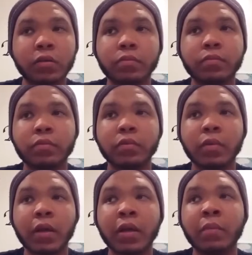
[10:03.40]
think,
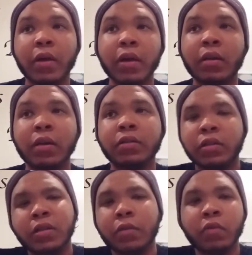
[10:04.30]
in my head, like,
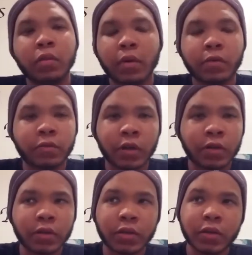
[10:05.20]
she's not really my
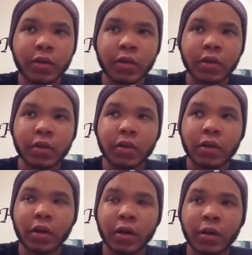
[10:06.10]
friend.
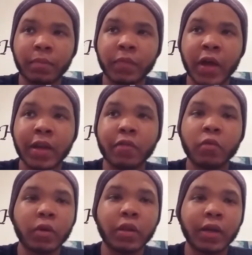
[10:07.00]
I
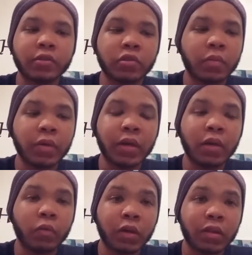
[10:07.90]
never really liked her to
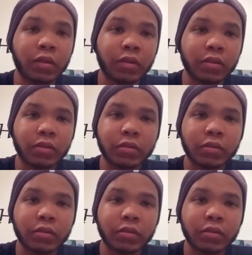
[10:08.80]
begin with.